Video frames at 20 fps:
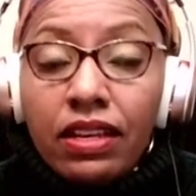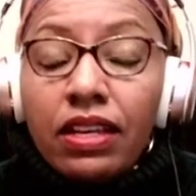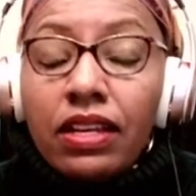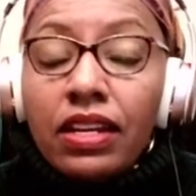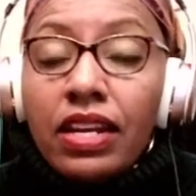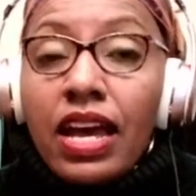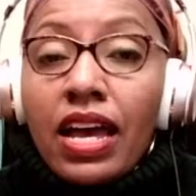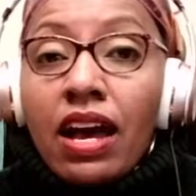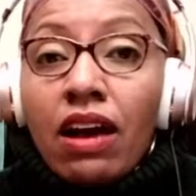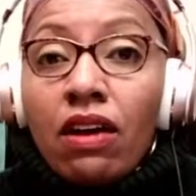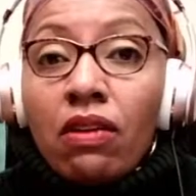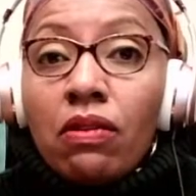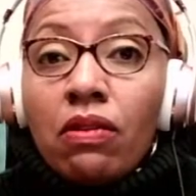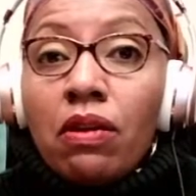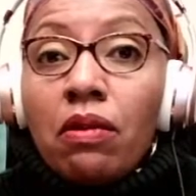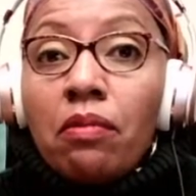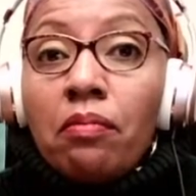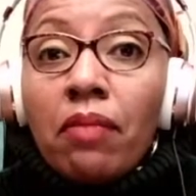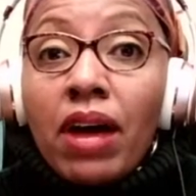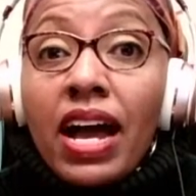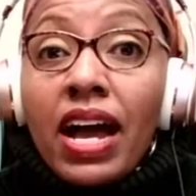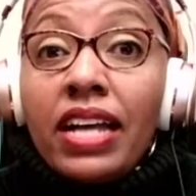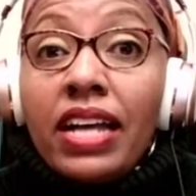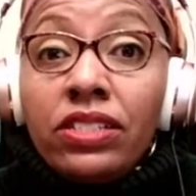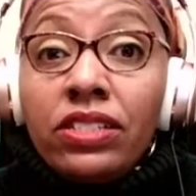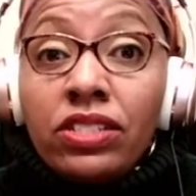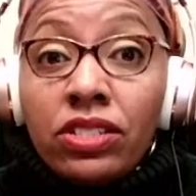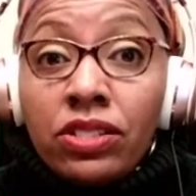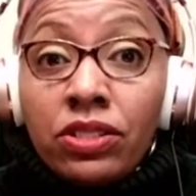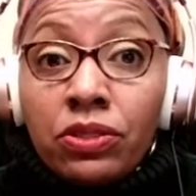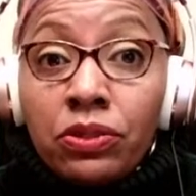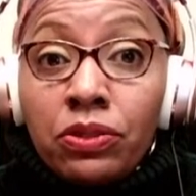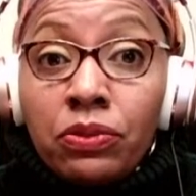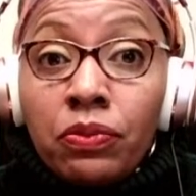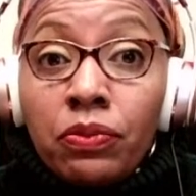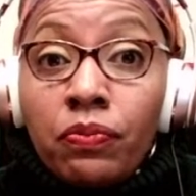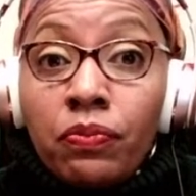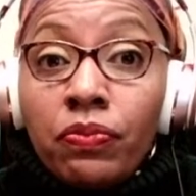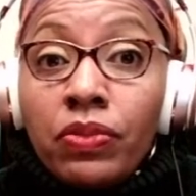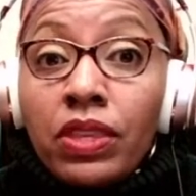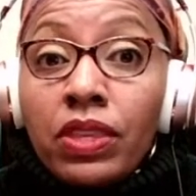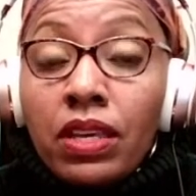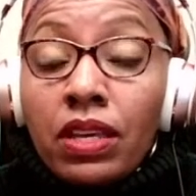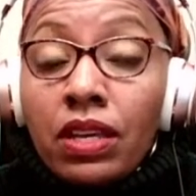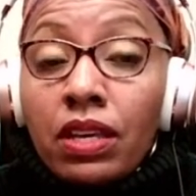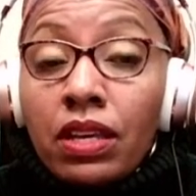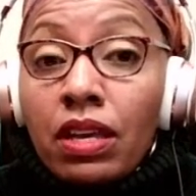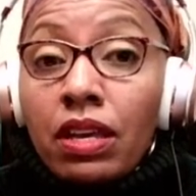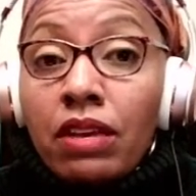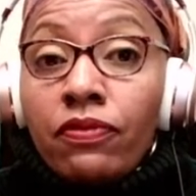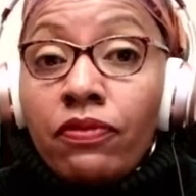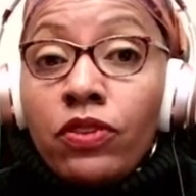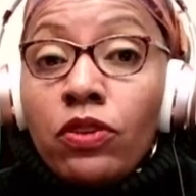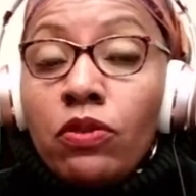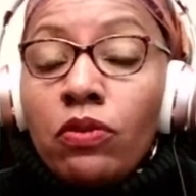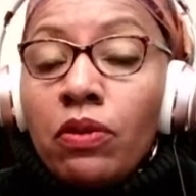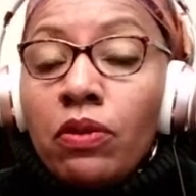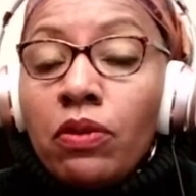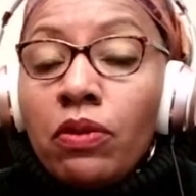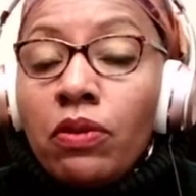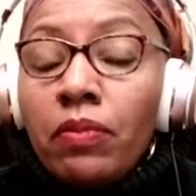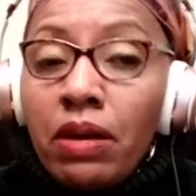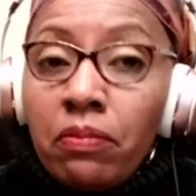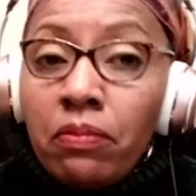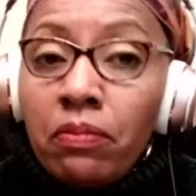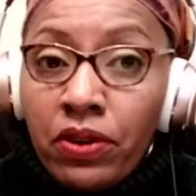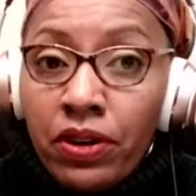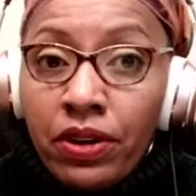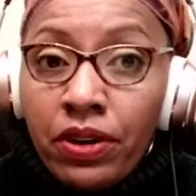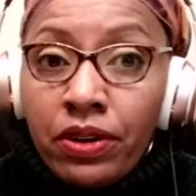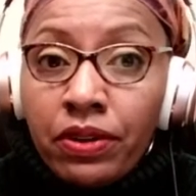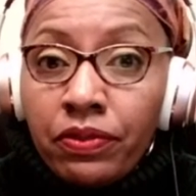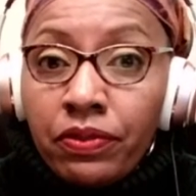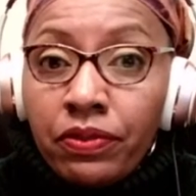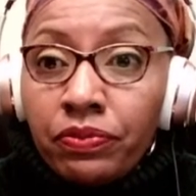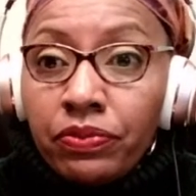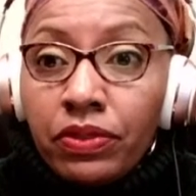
Now, mind you, if you remember,